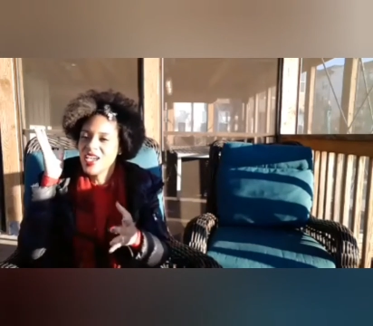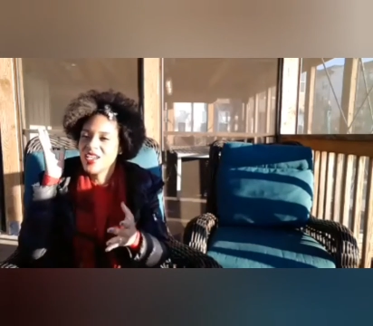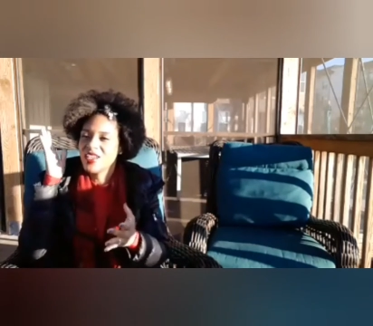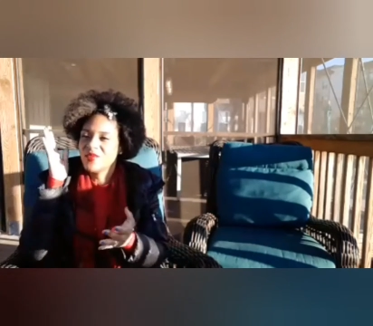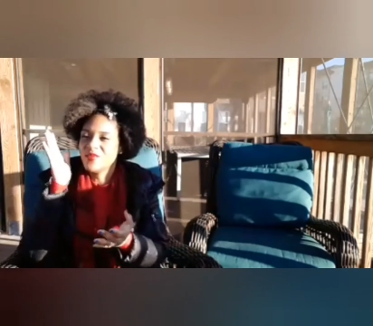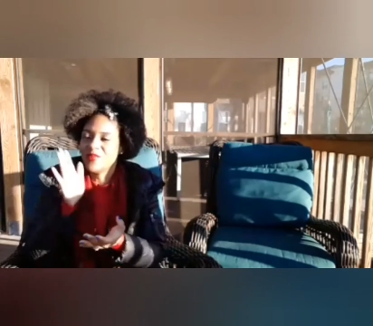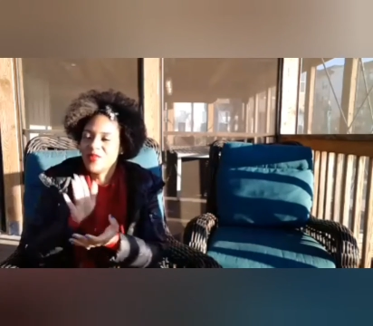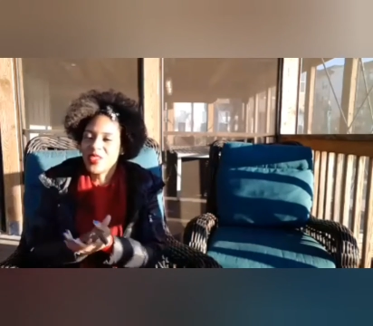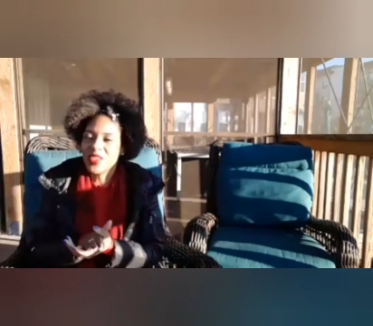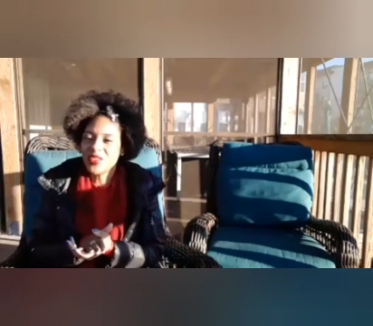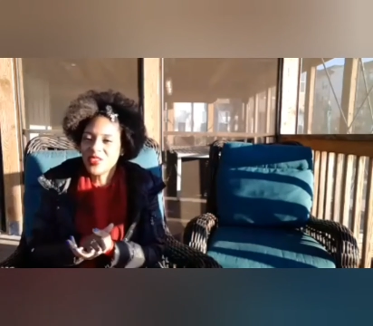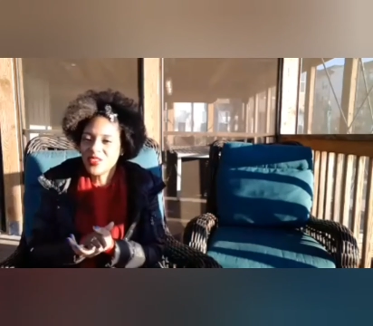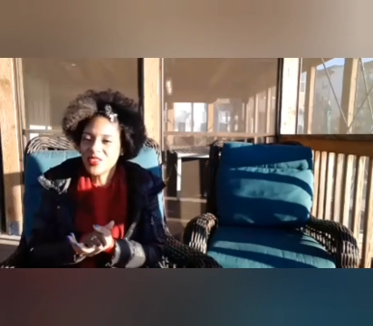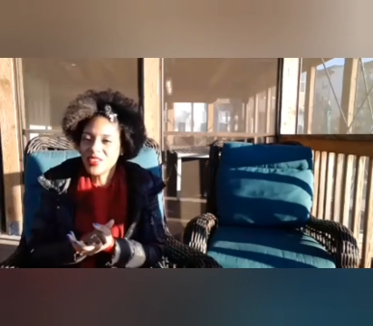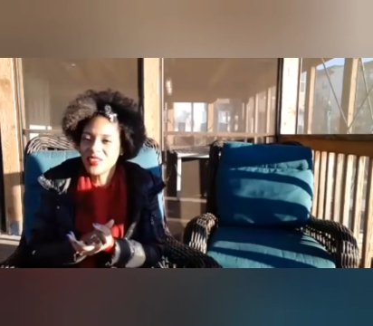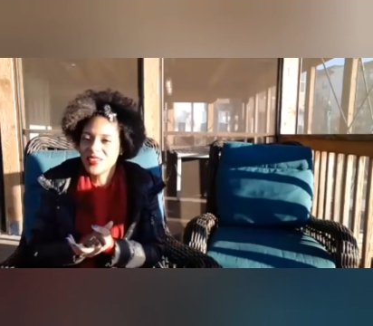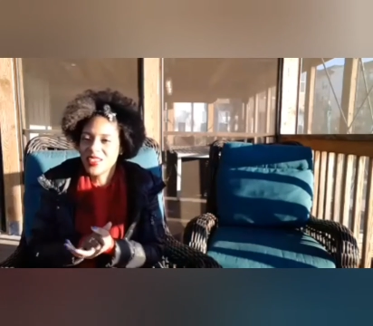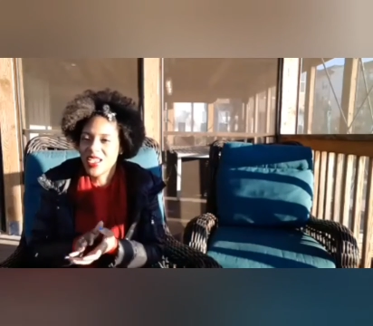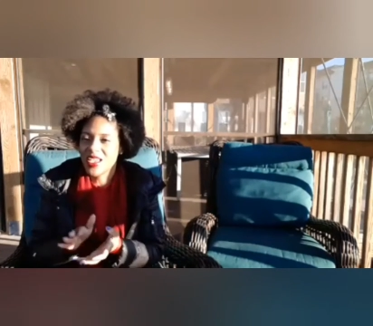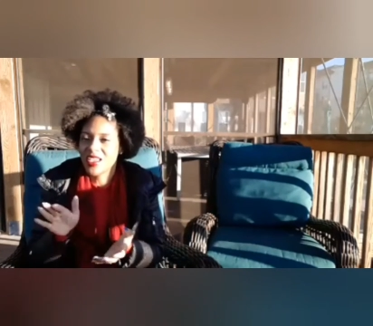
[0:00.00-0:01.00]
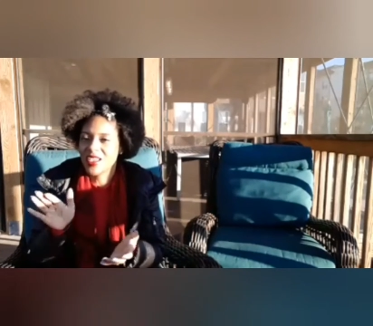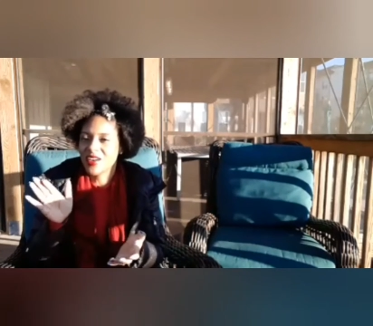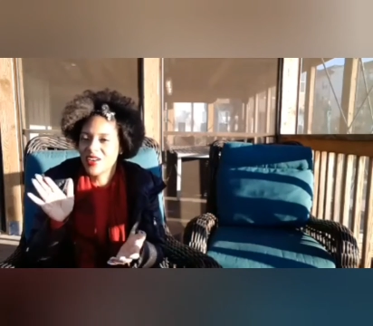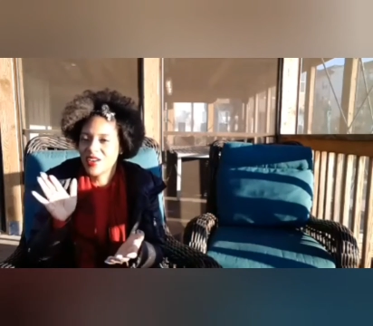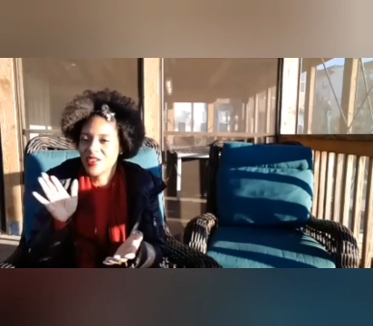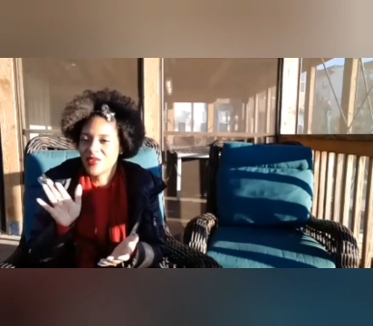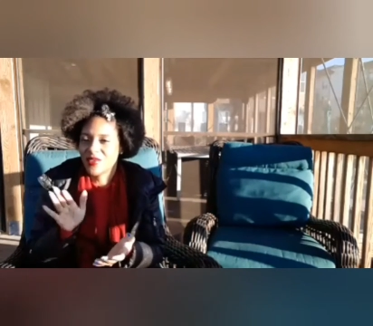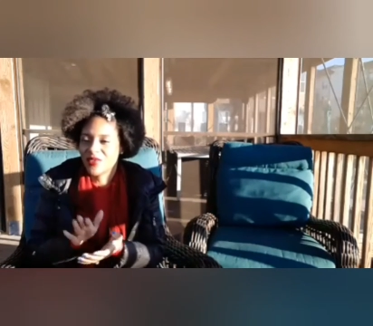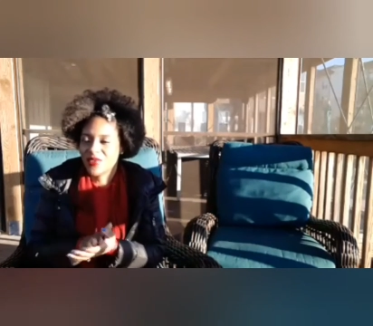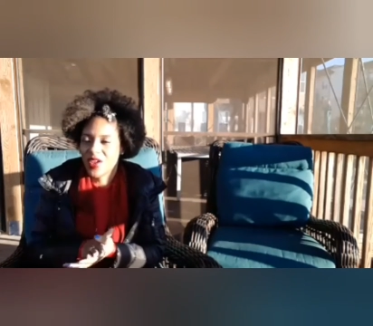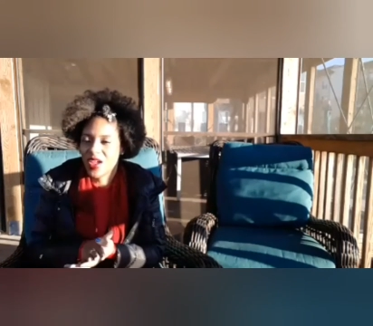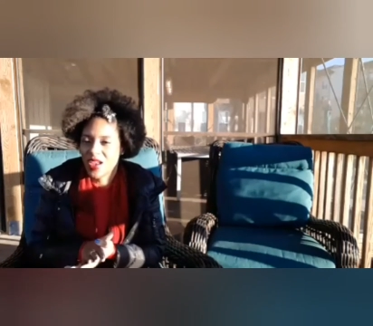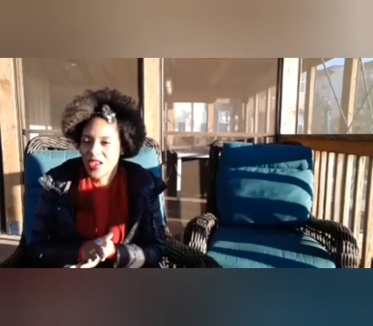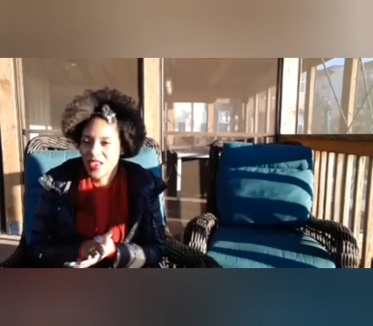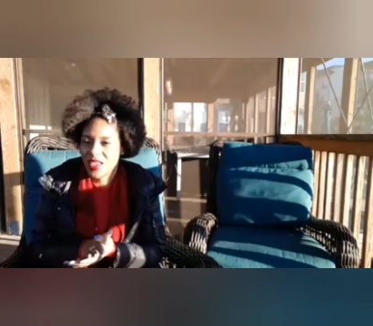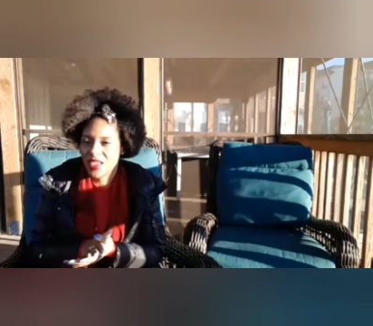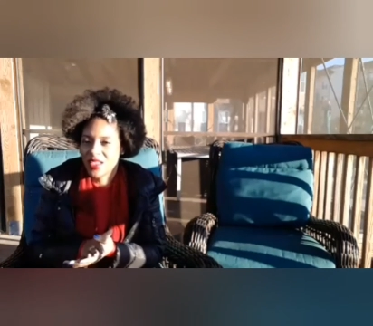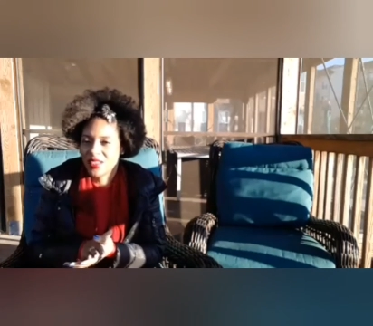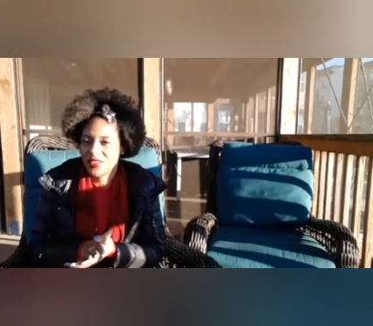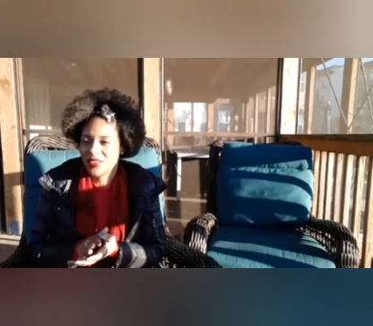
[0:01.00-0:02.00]
middle of the day on
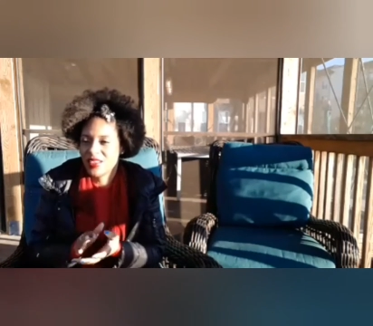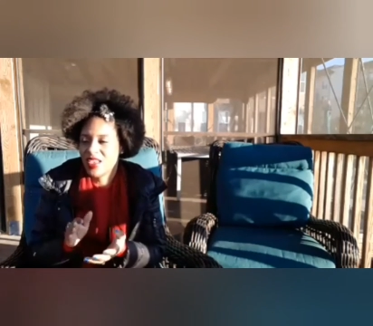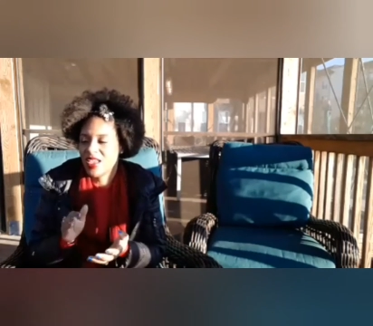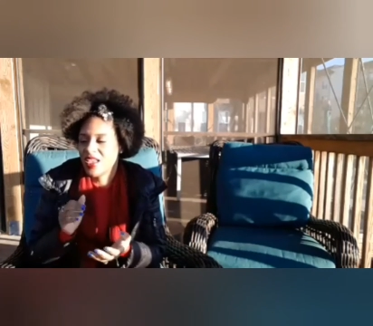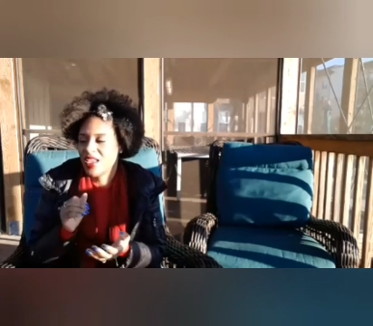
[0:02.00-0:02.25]
Fridays.